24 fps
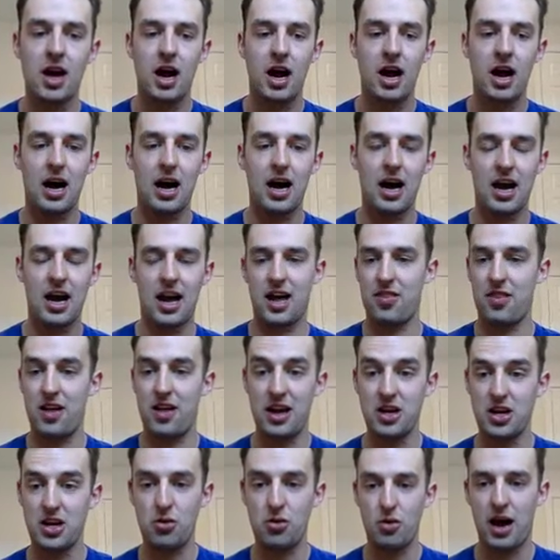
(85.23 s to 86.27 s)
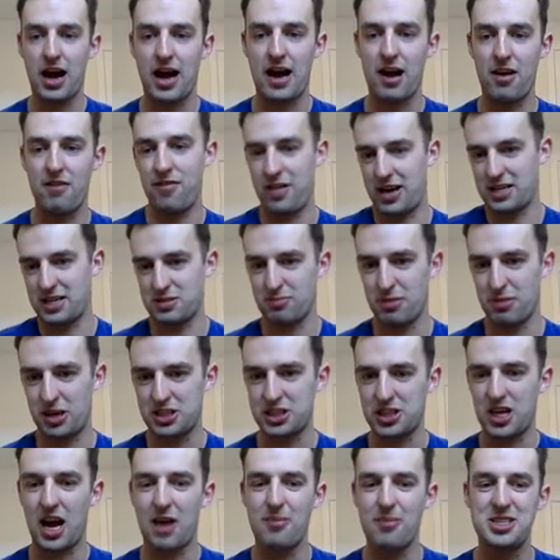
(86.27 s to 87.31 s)
And then you have as much
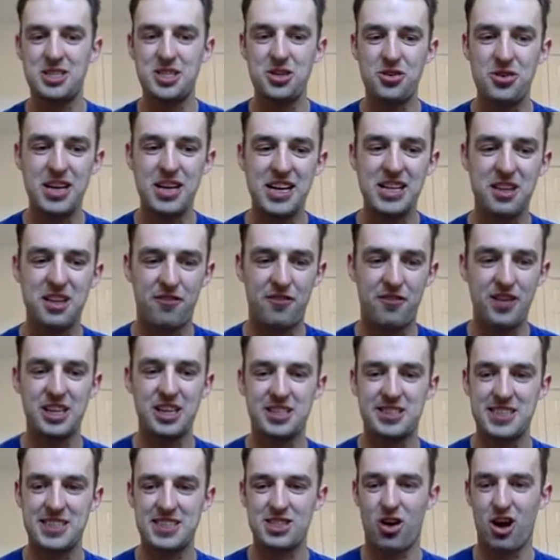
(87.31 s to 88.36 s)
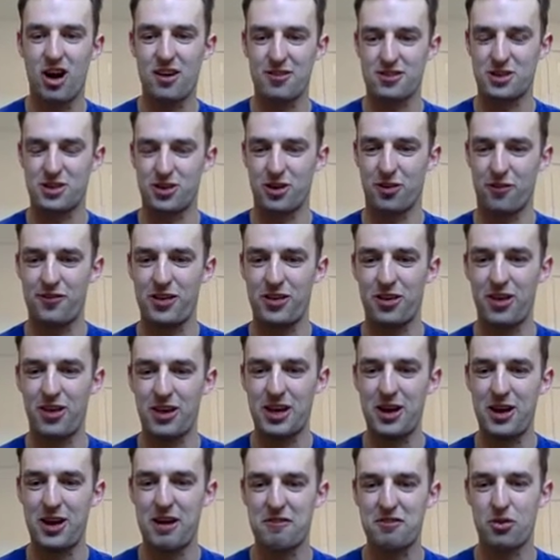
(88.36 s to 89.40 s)
time as you need to finish these off, so don't feel like
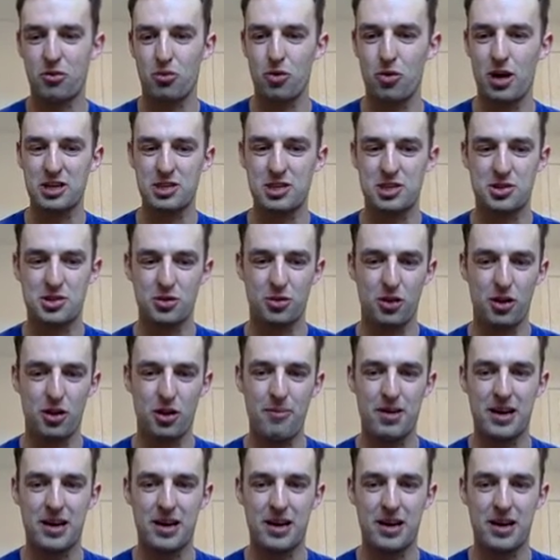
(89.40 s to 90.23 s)
you have to rush through them.